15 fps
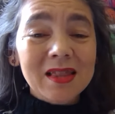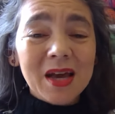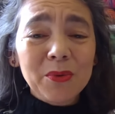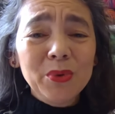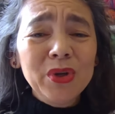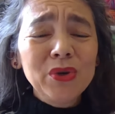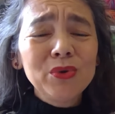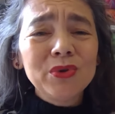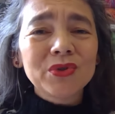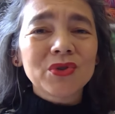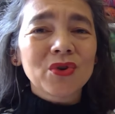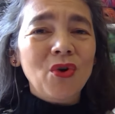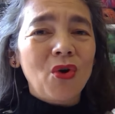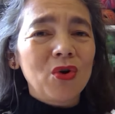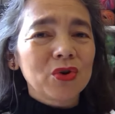we used
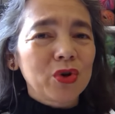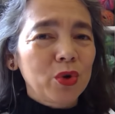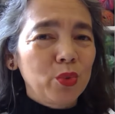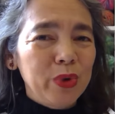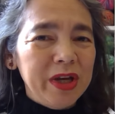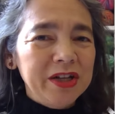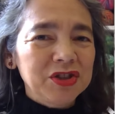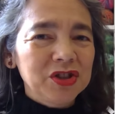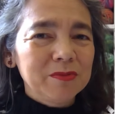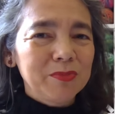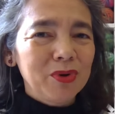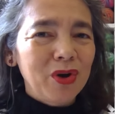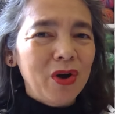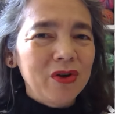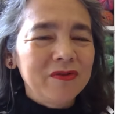to call Norwegian
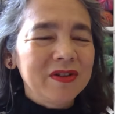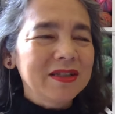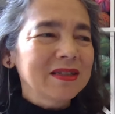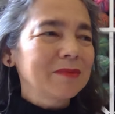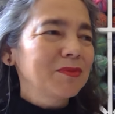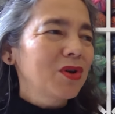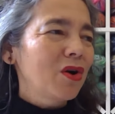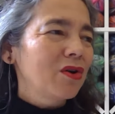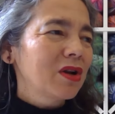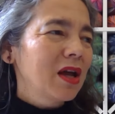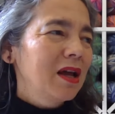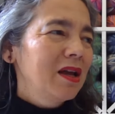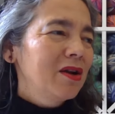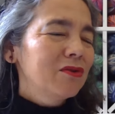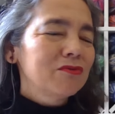pullovers. I'm not
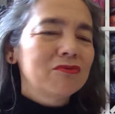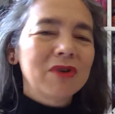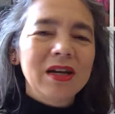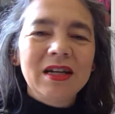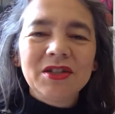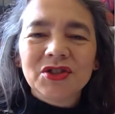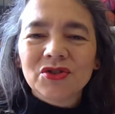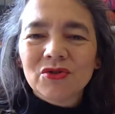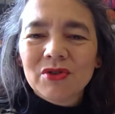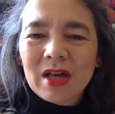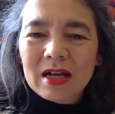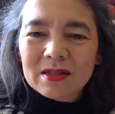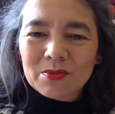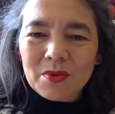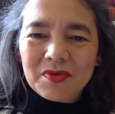really sure
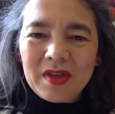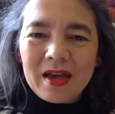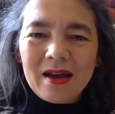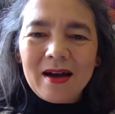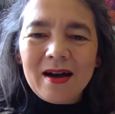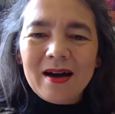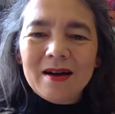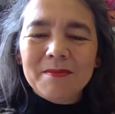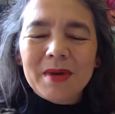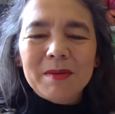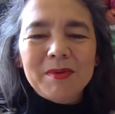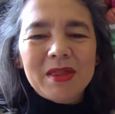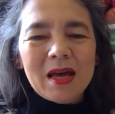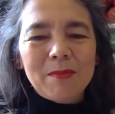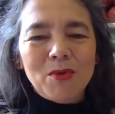that's what they are.
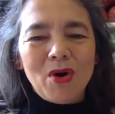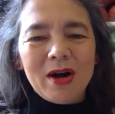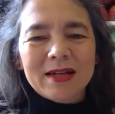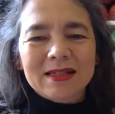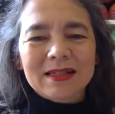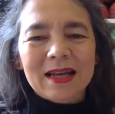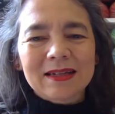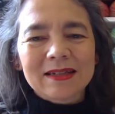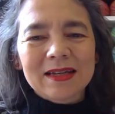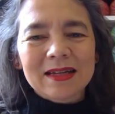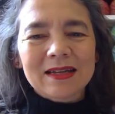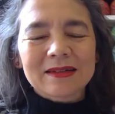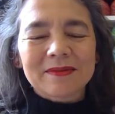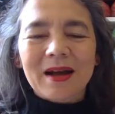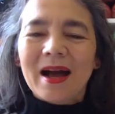Maybe they're more
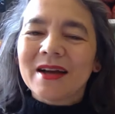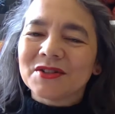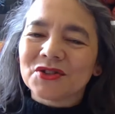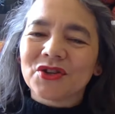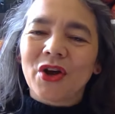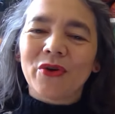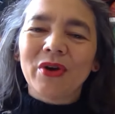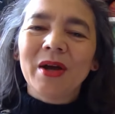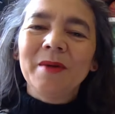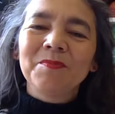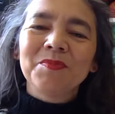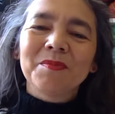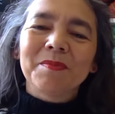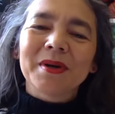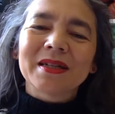Icelandic. I don't know.
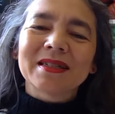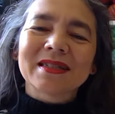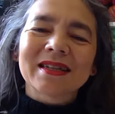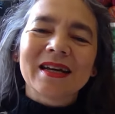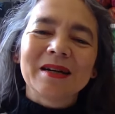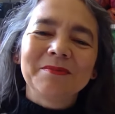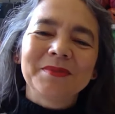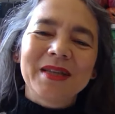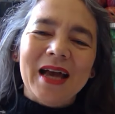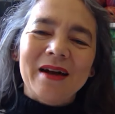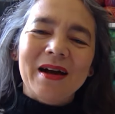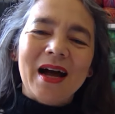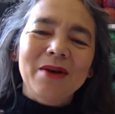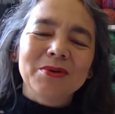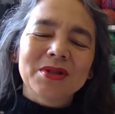But yeah,
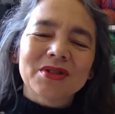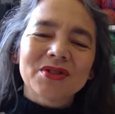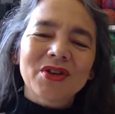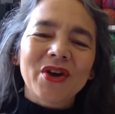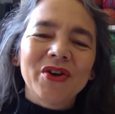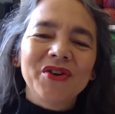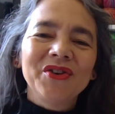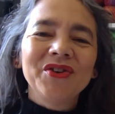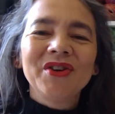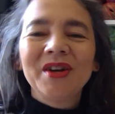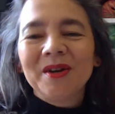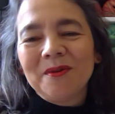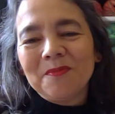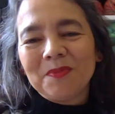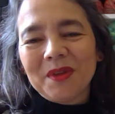I was so
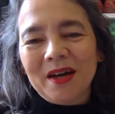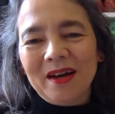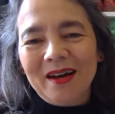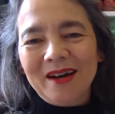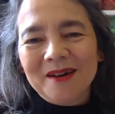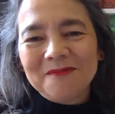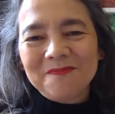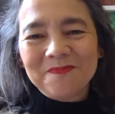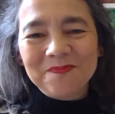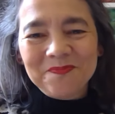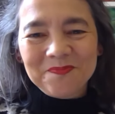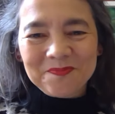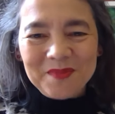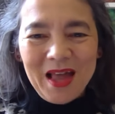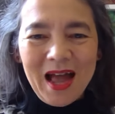
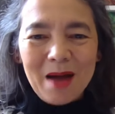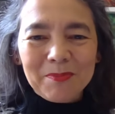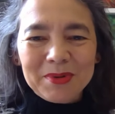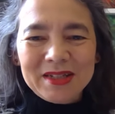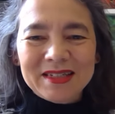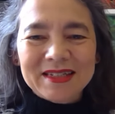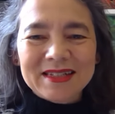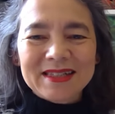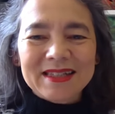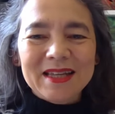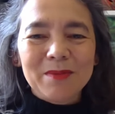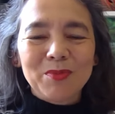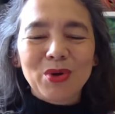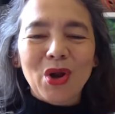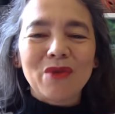happy to
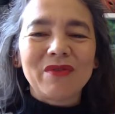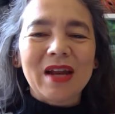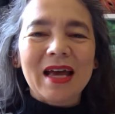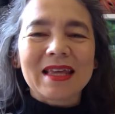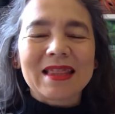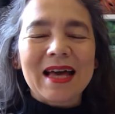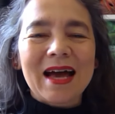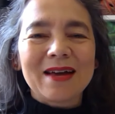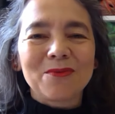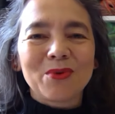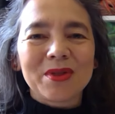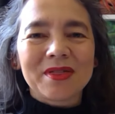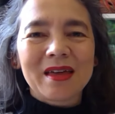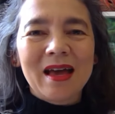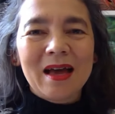see a pullover like that
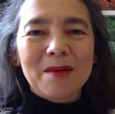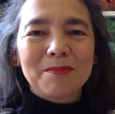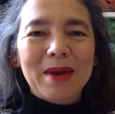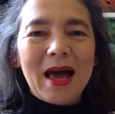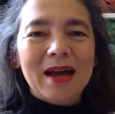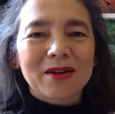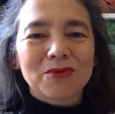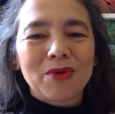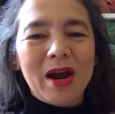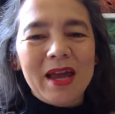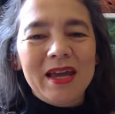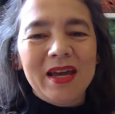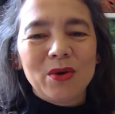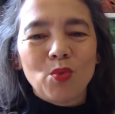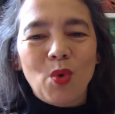with black,
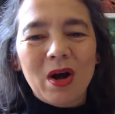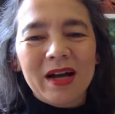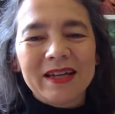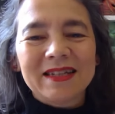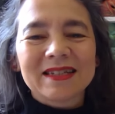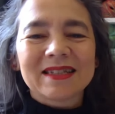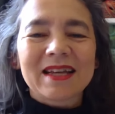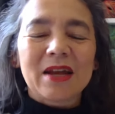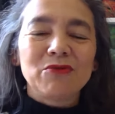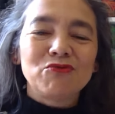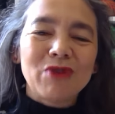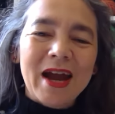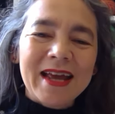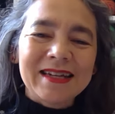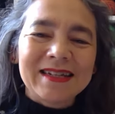gray and white and
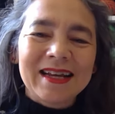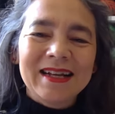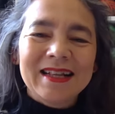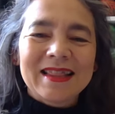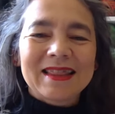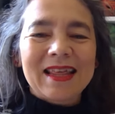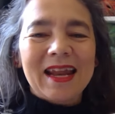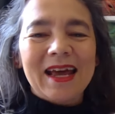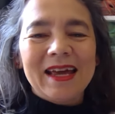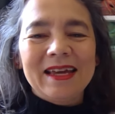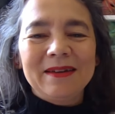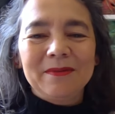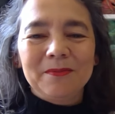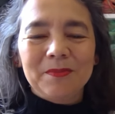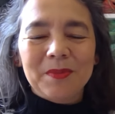red that I